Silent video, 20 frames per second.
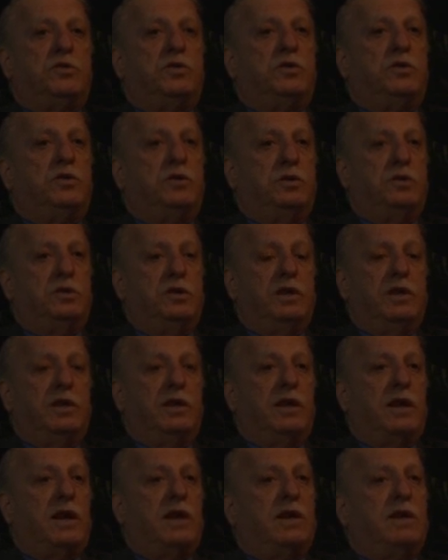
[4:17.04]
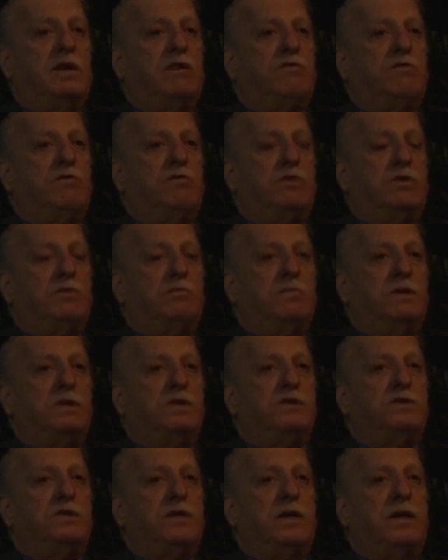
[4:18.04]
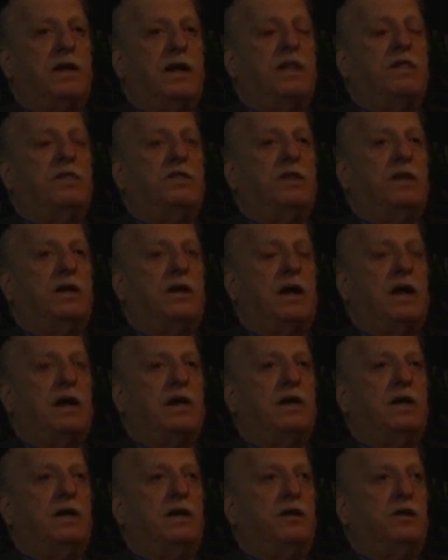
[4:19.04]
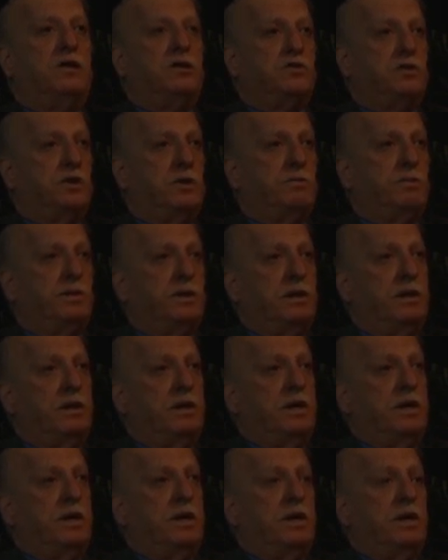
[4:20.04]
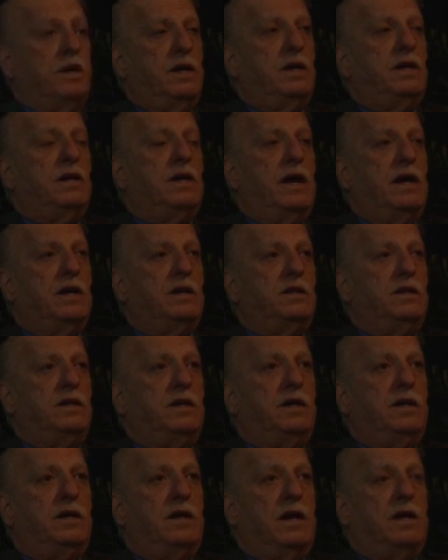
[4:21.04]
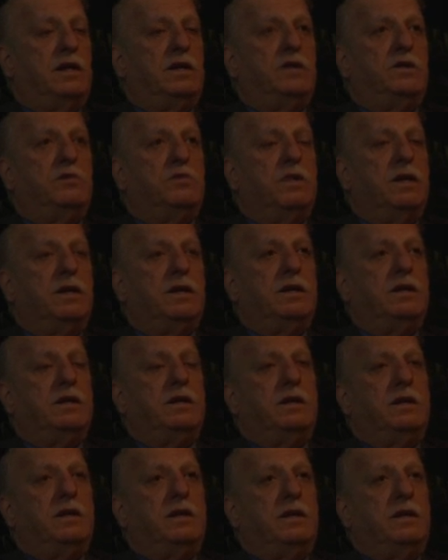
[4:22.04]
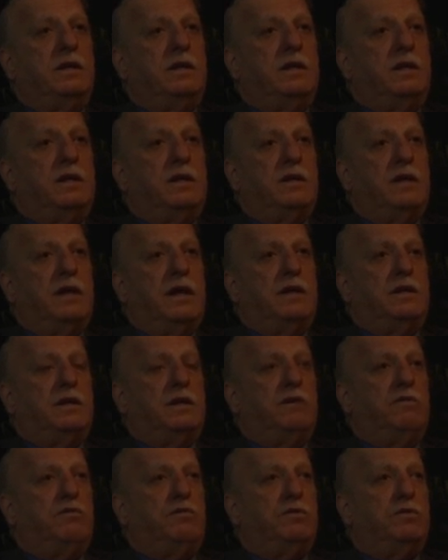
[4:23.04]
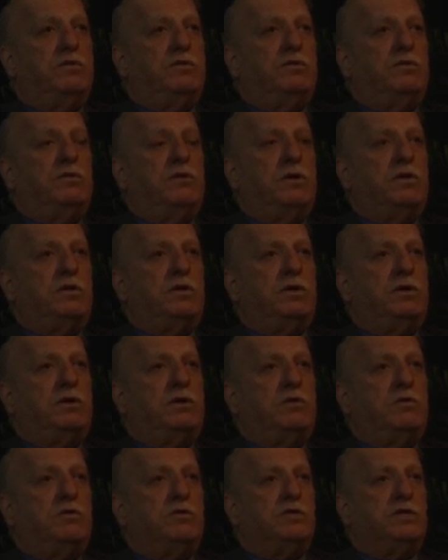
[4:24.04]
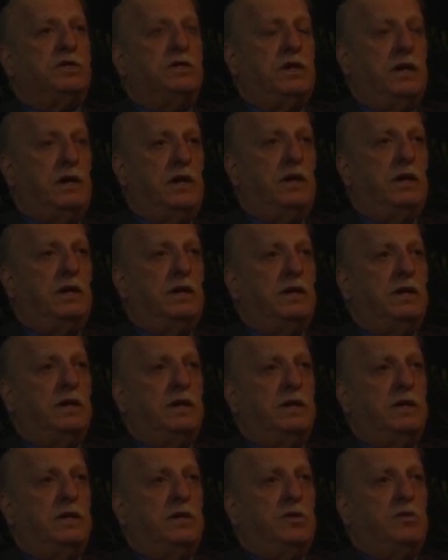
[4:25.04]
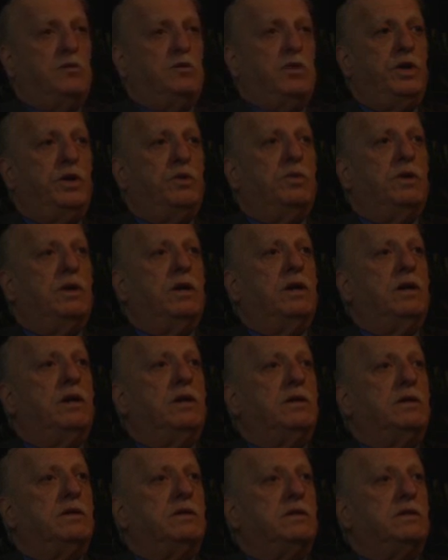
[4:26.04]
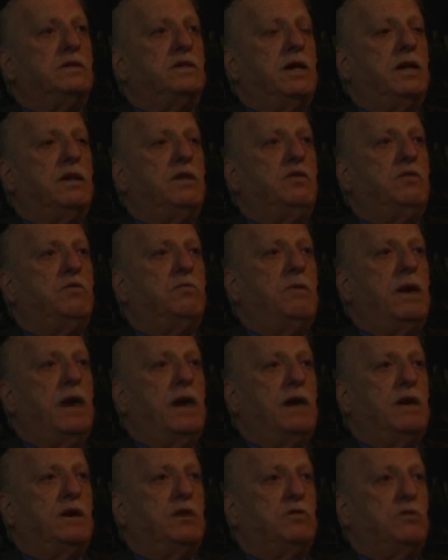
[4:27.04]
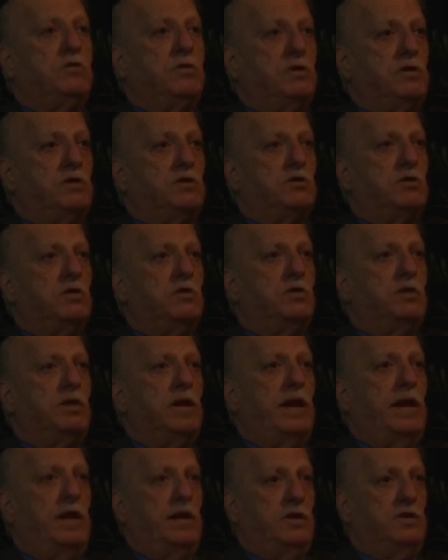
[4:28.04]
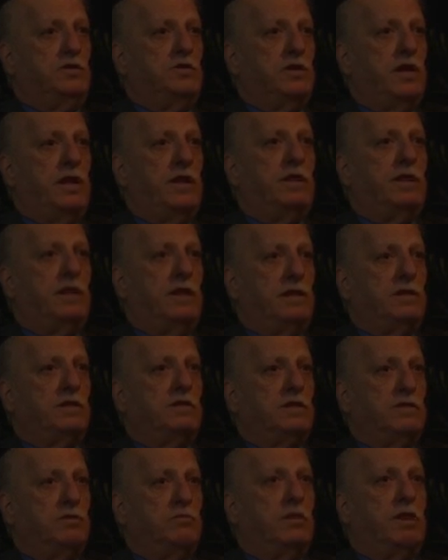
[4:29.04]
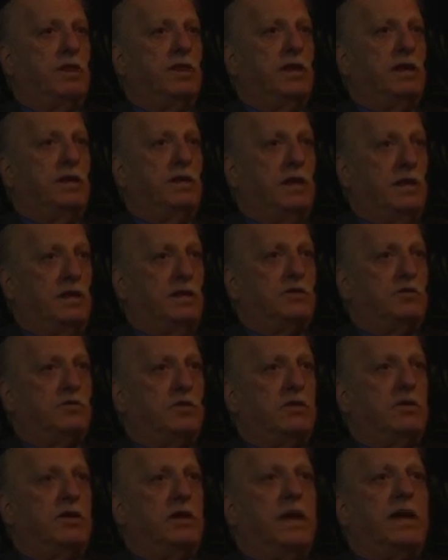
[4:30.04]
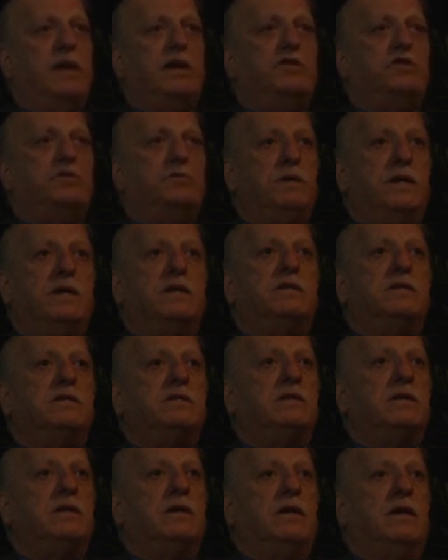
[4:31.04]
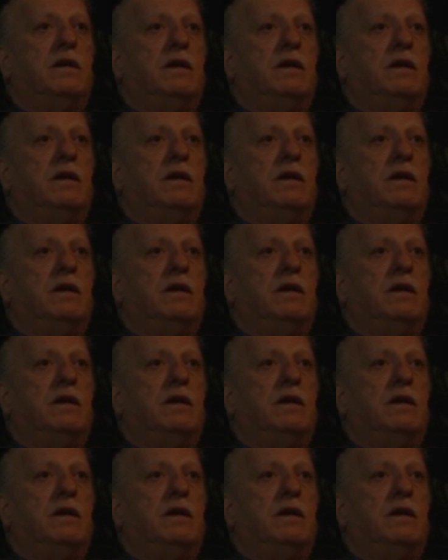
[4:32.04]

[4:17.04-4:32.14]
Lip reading: told the Iraqi foreign minister and the Iraqi leadership in 1991 that if you do not concede, we will send you back to the Stone Age. And that's what they did. Stone Age means